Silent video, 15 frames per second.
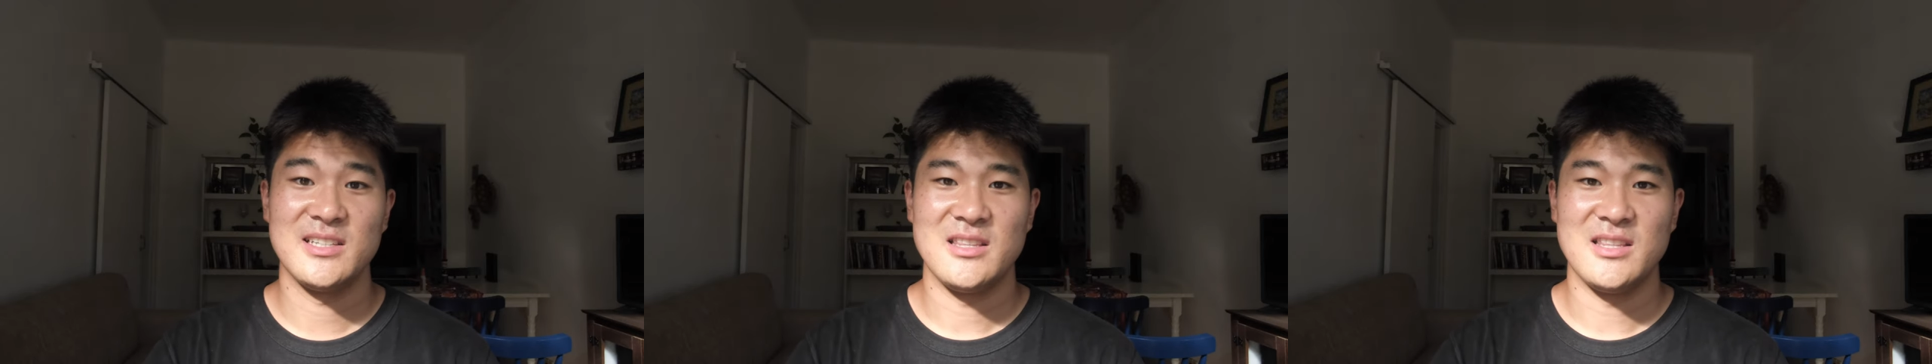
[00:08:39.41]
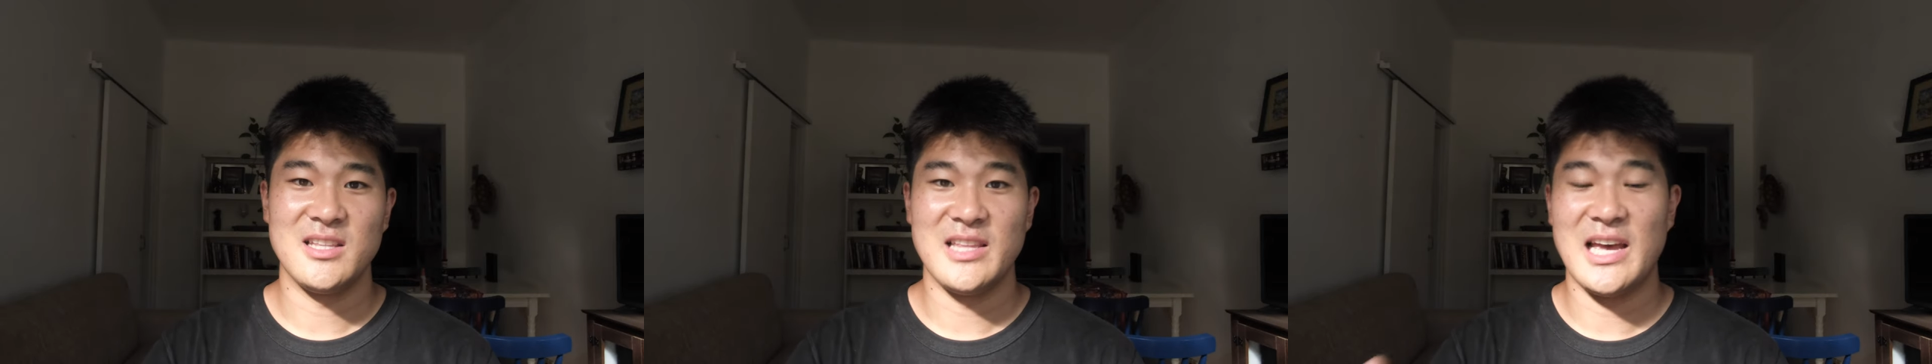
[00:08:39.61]

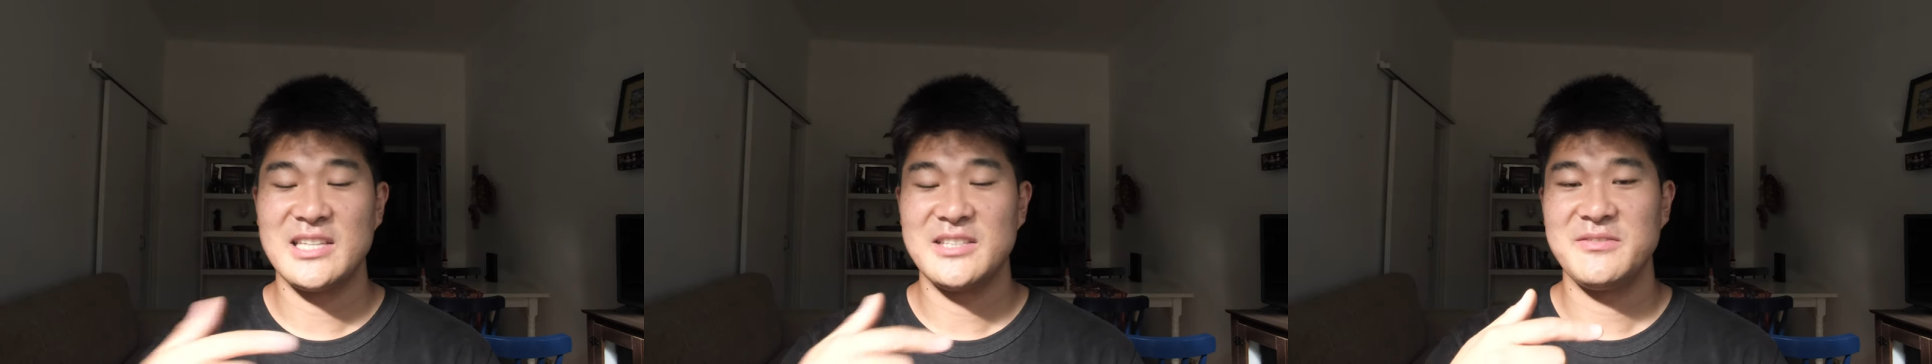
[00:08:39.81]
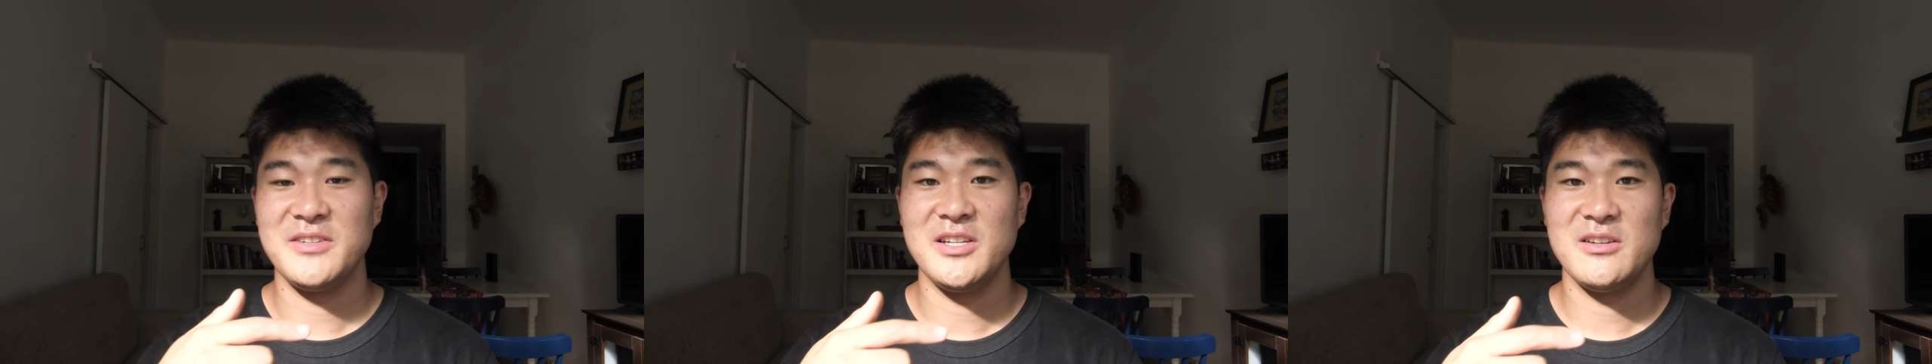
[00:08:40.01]
the
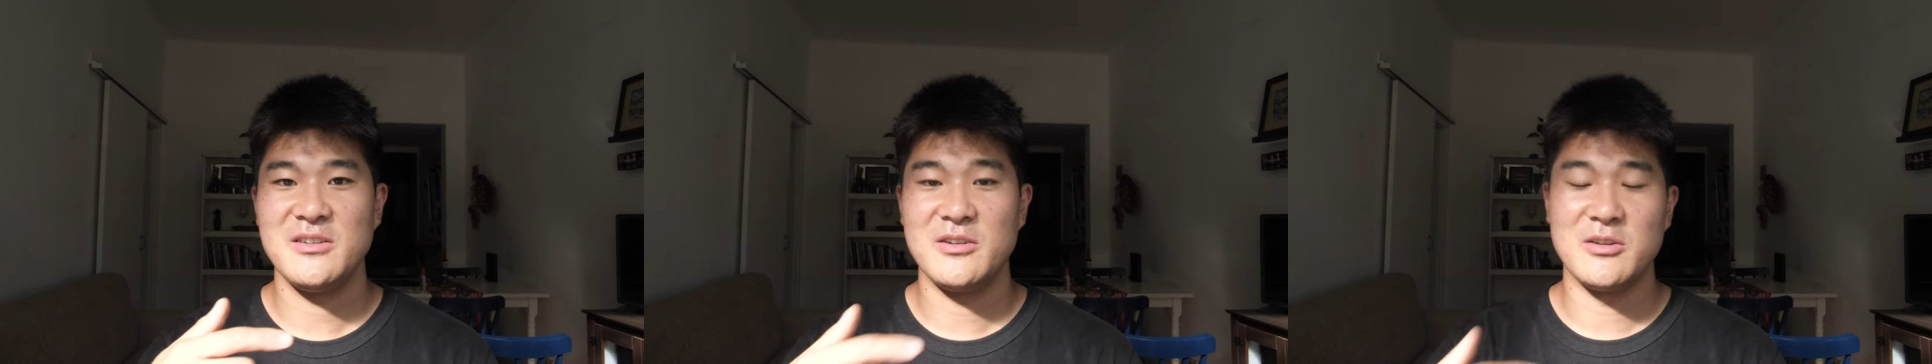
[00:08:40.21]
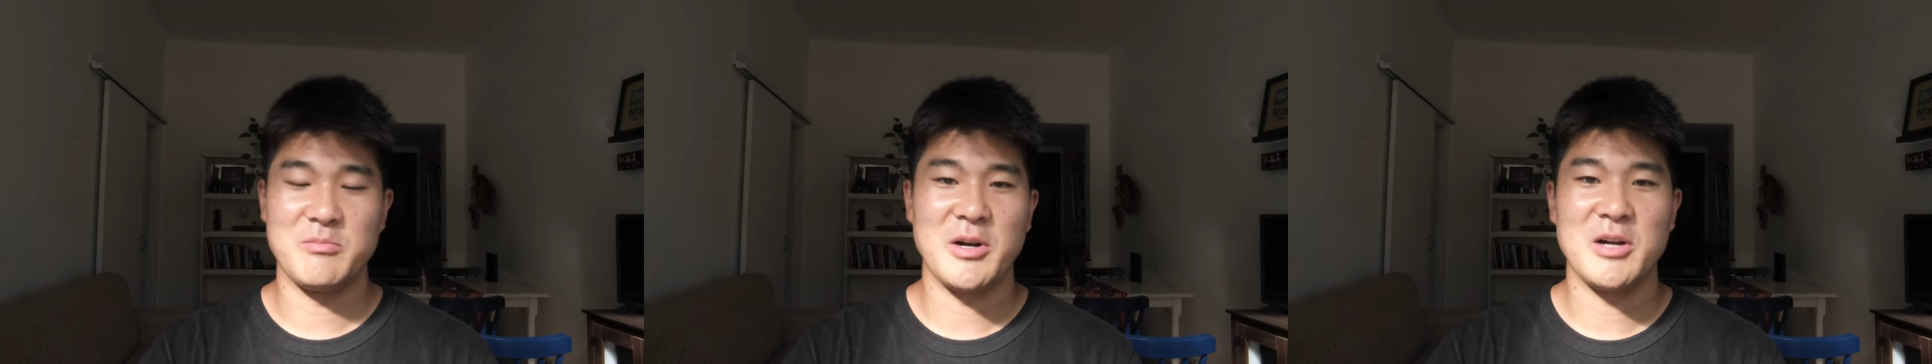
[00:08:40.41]
last video
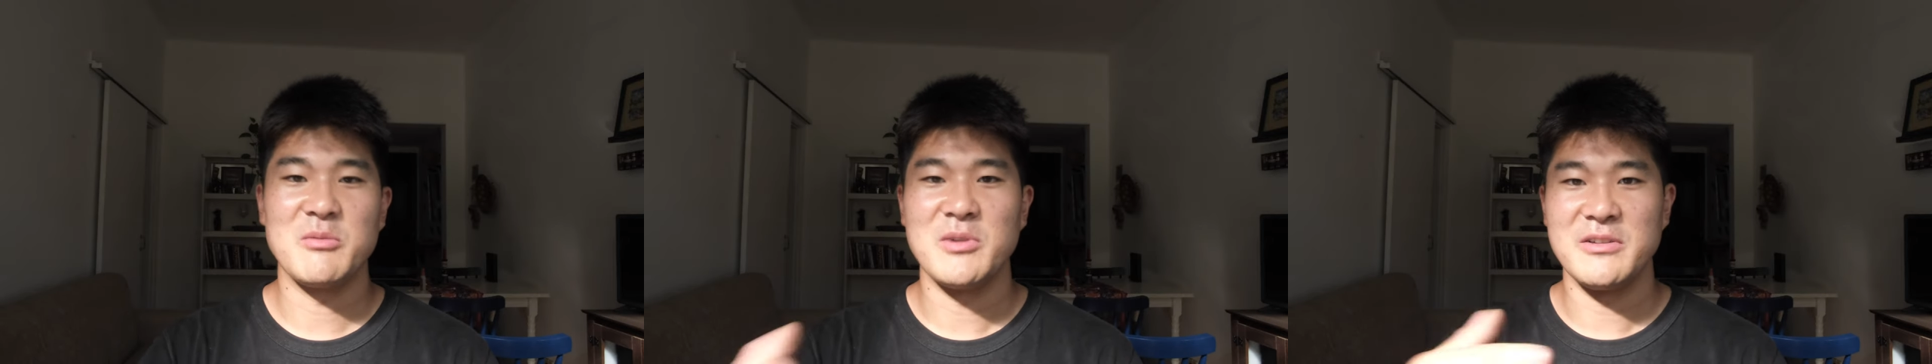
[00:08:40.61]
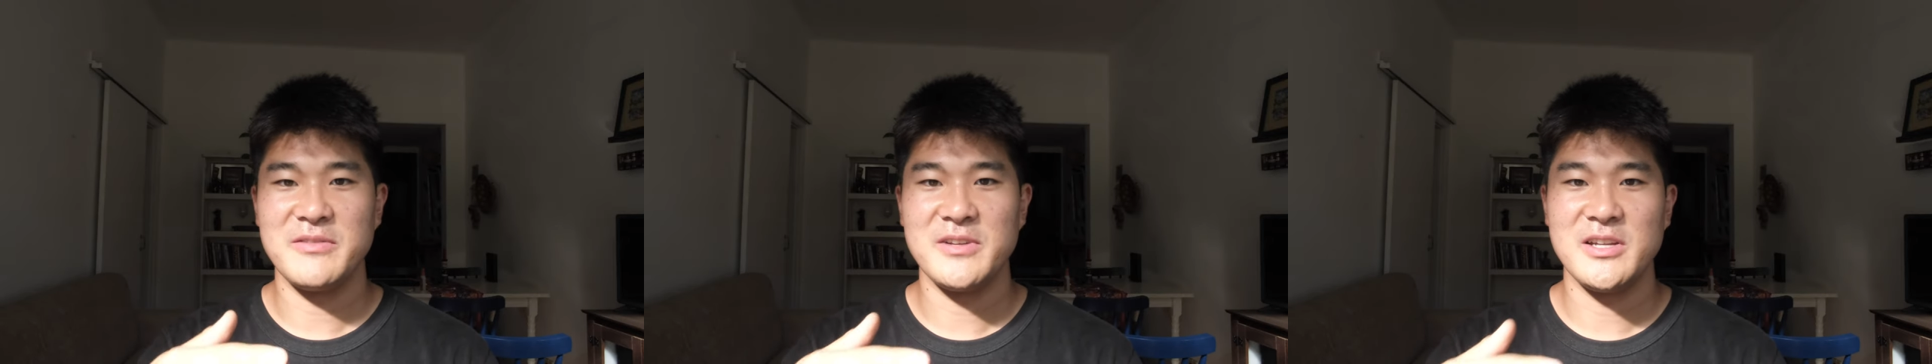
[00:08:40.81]
or part
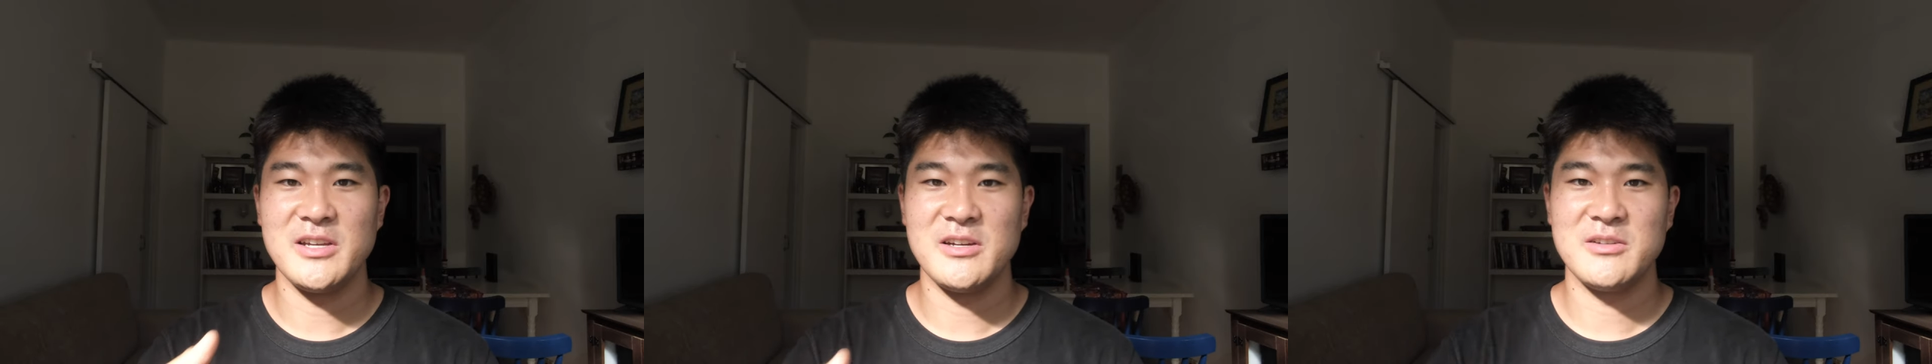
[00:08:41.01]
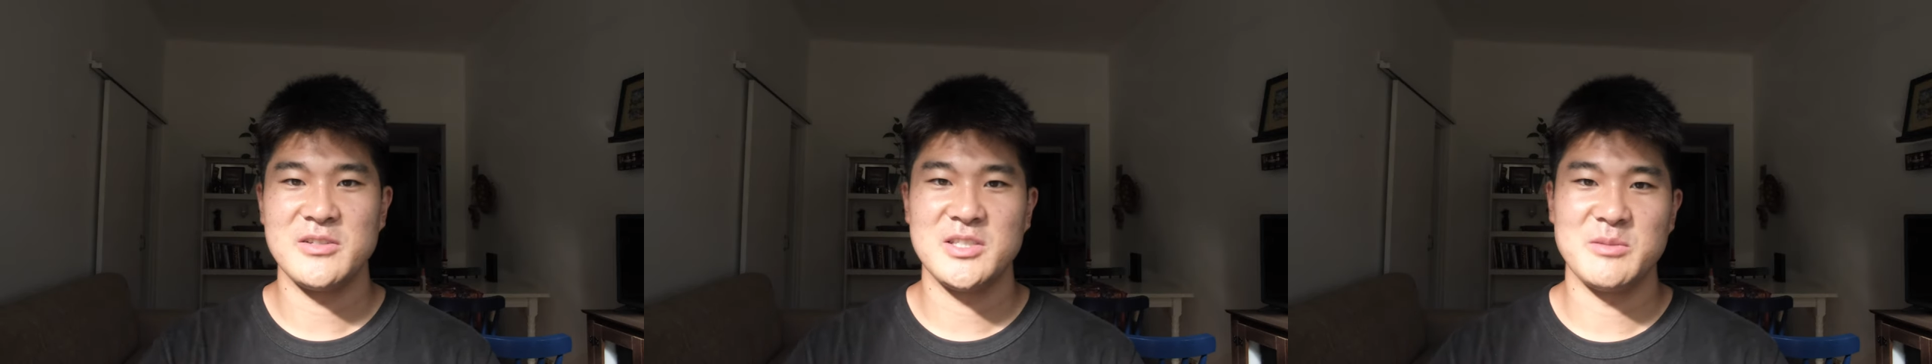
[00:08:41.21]
one
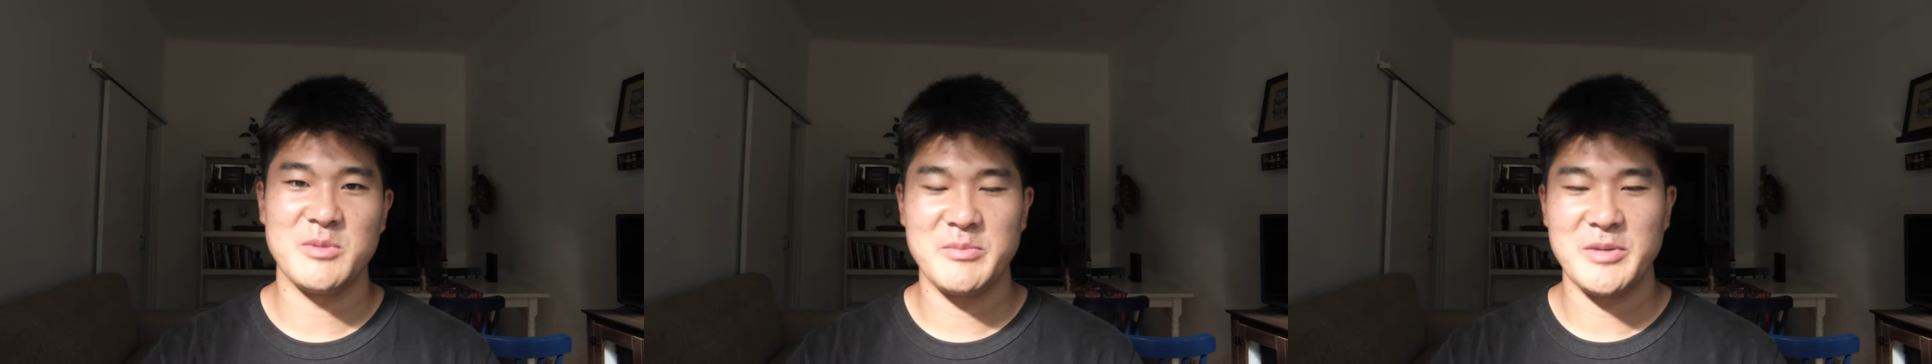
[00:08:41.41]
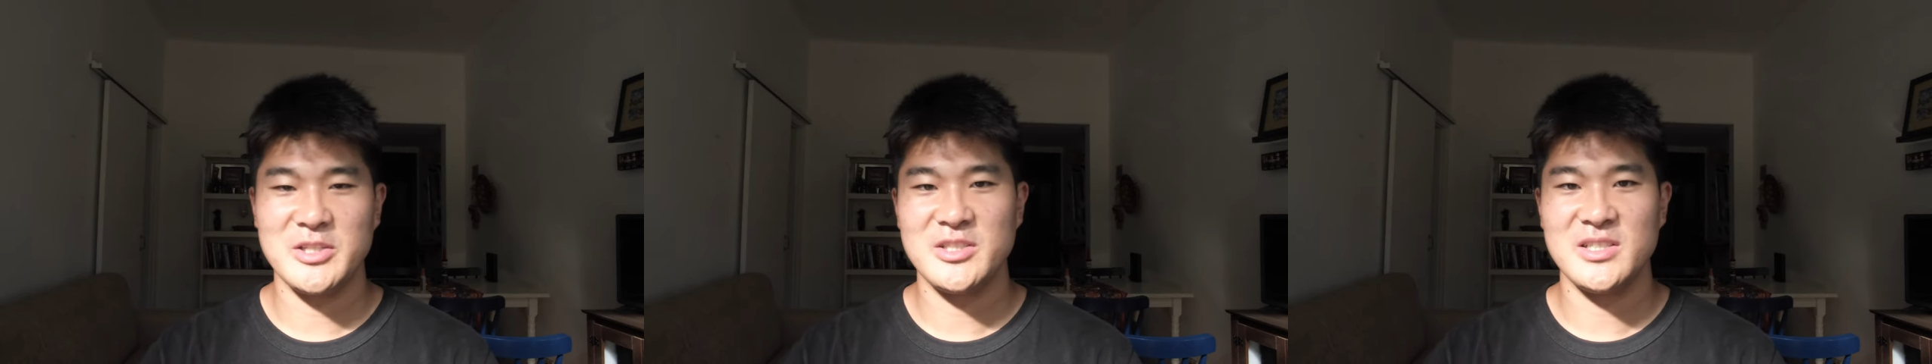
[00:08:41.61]
video,
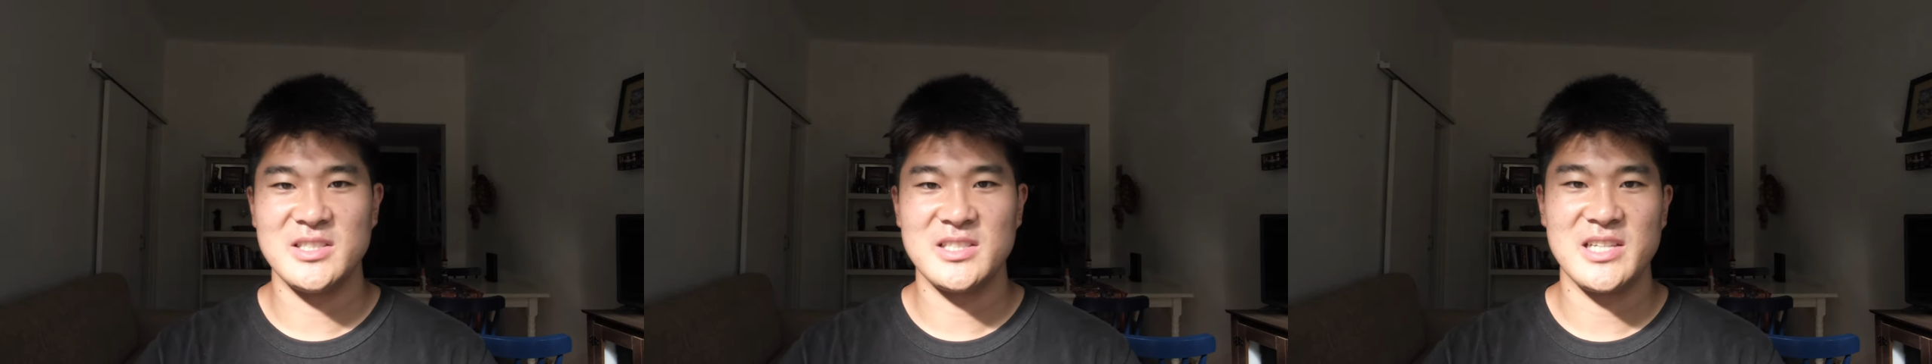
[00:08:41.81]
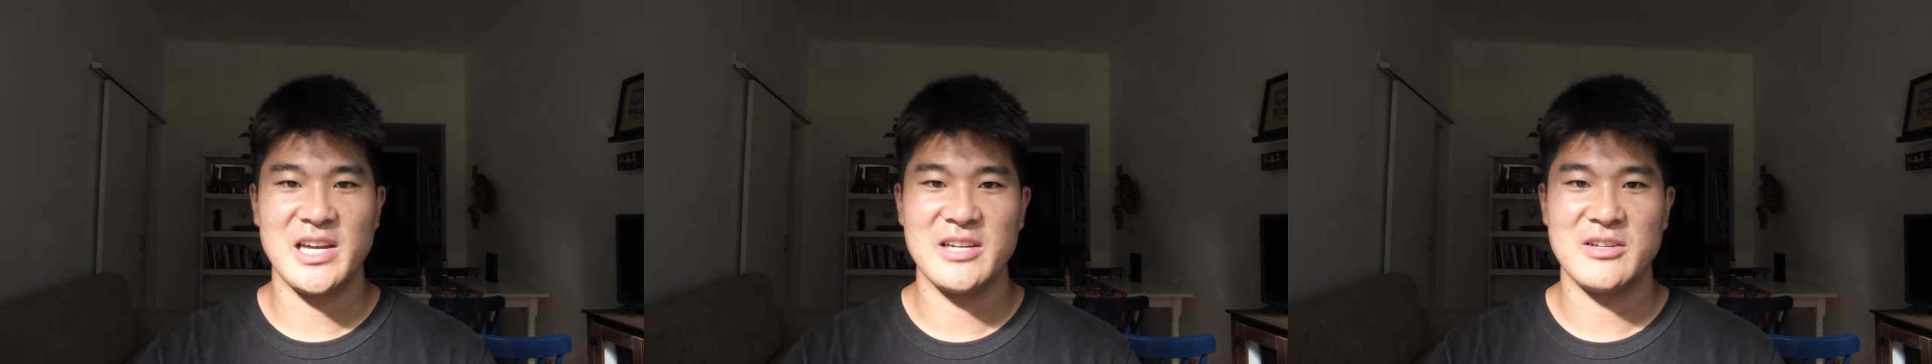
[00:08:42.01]
someone mentioned Sky